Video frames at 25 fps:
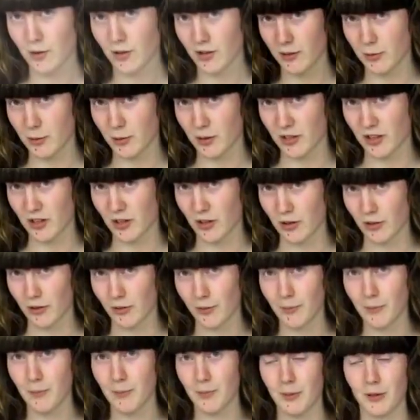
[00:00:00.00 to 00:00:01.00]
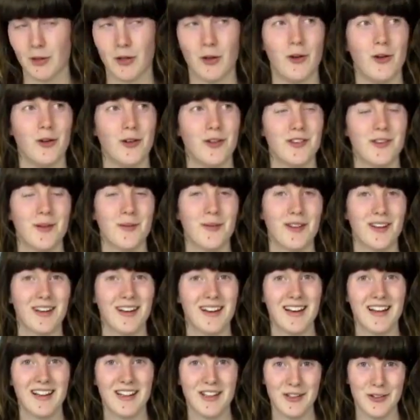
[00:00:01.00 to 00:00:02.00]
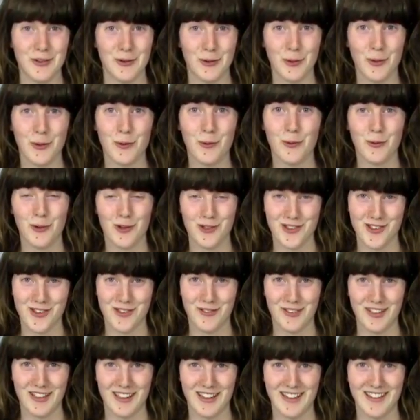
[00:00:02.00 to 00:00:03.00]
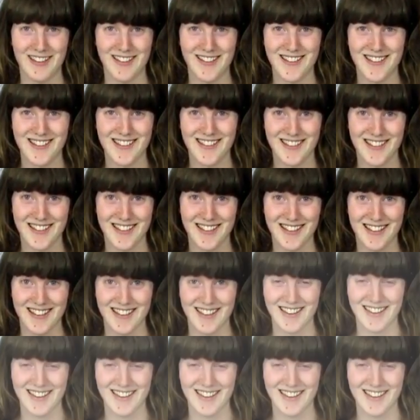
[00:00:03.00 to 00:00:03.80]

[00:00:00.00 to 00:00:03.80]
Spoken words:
not going to put it on because I'm going to let you watch the videos to see